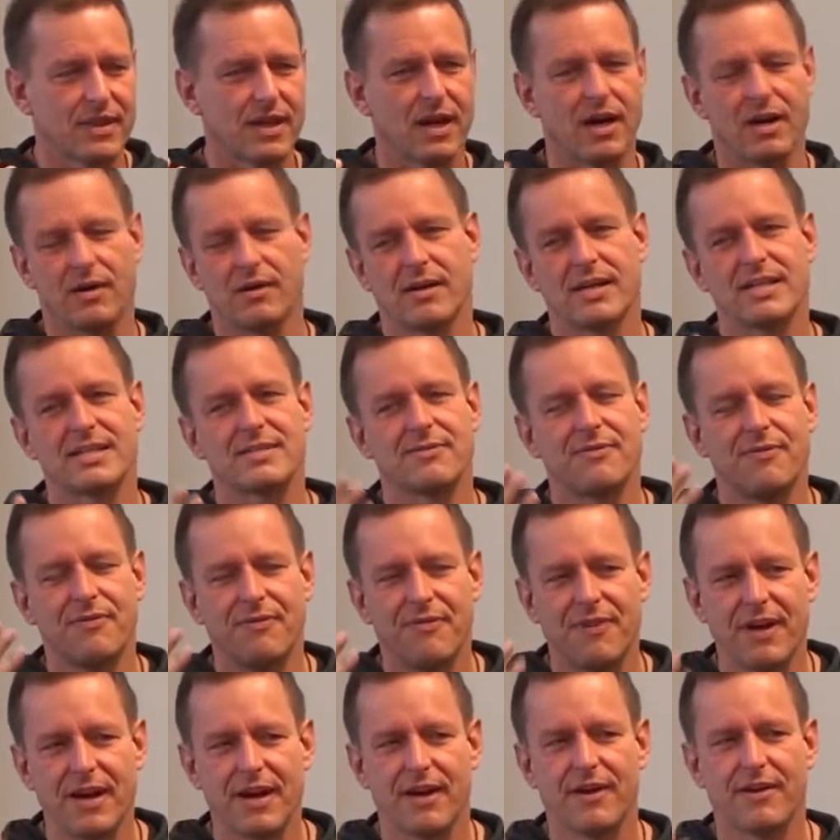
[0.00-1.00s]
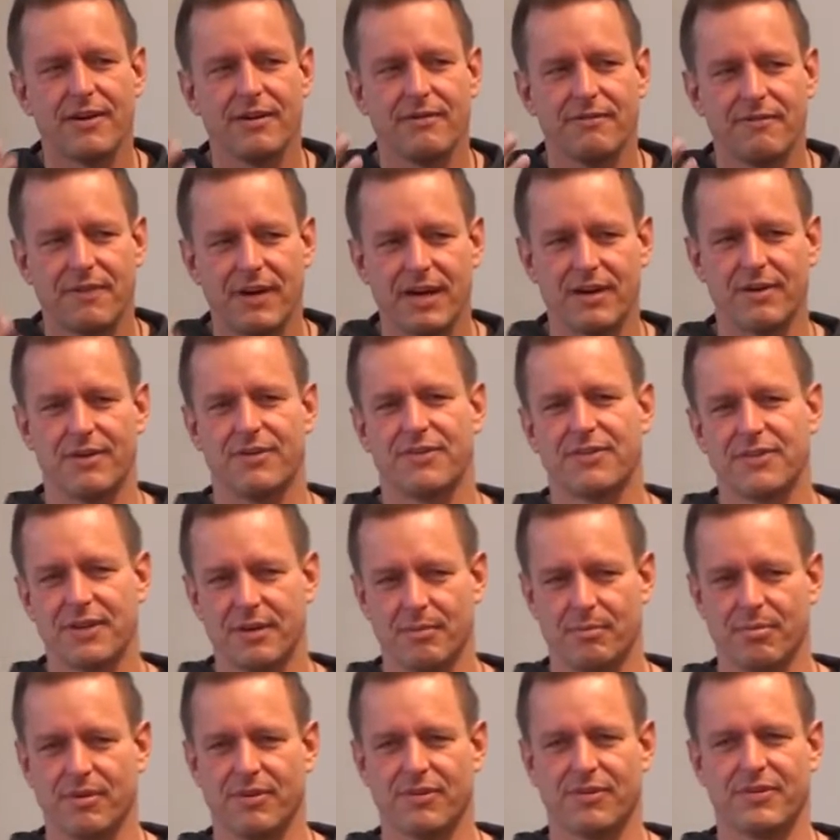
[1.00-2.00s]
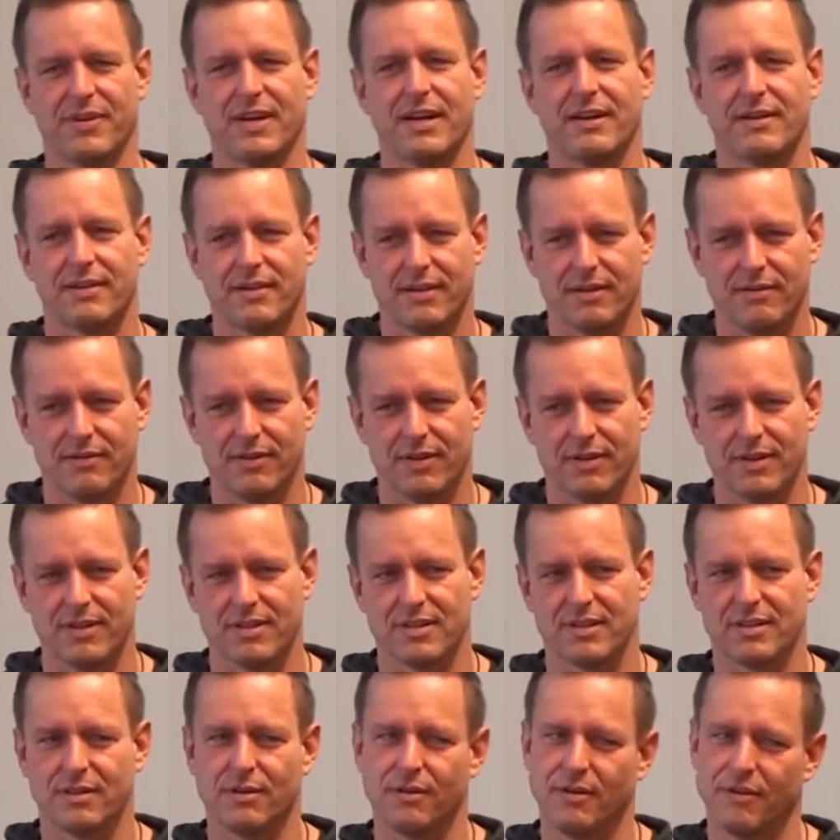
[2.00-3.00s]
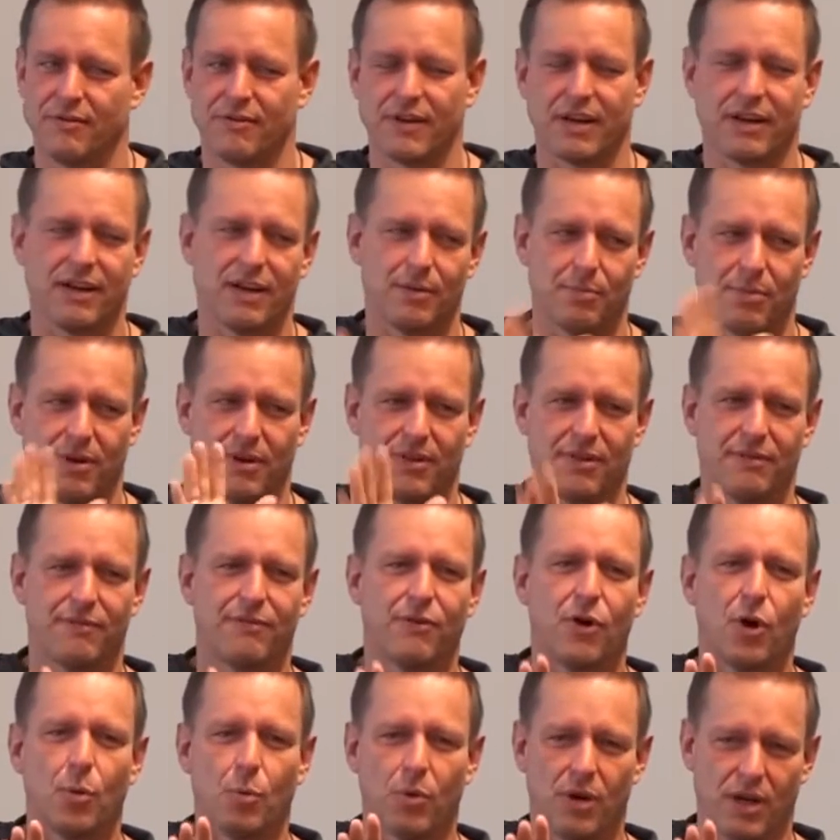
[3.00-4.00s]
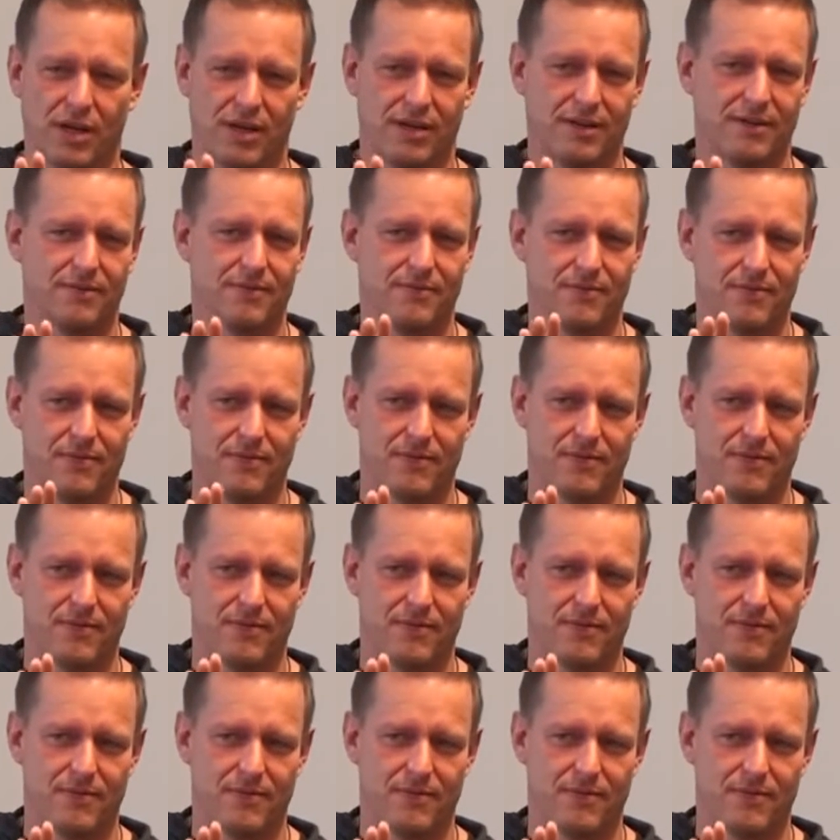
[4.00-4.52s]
No, it's very, very simple standard deviation. Don't forget about the formula.